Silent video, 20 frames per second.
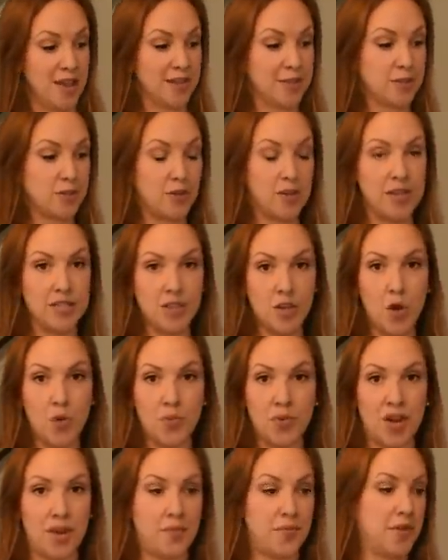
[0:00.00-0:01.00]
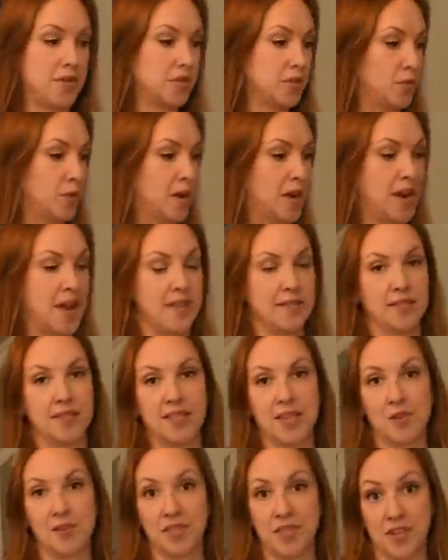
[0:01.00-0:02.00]
So let's open up this one and
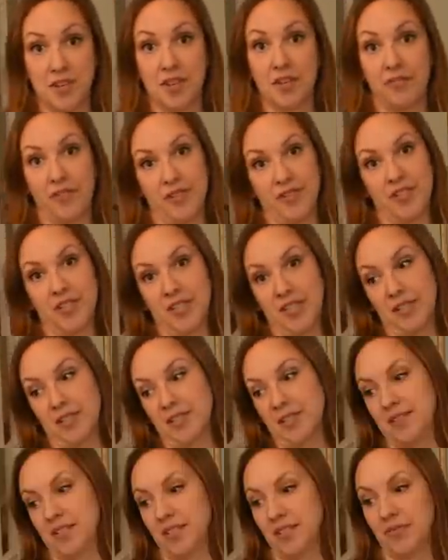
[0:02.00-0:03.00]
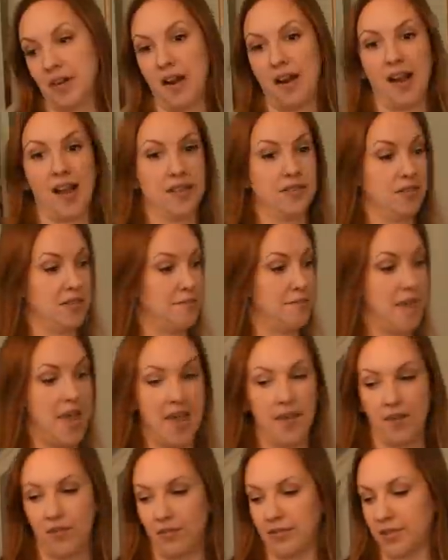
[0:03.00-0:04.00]
see what the difference is as far as the
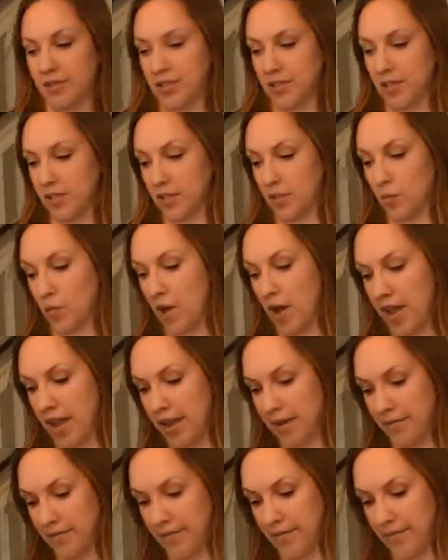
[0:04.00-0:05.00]
mango versus the white.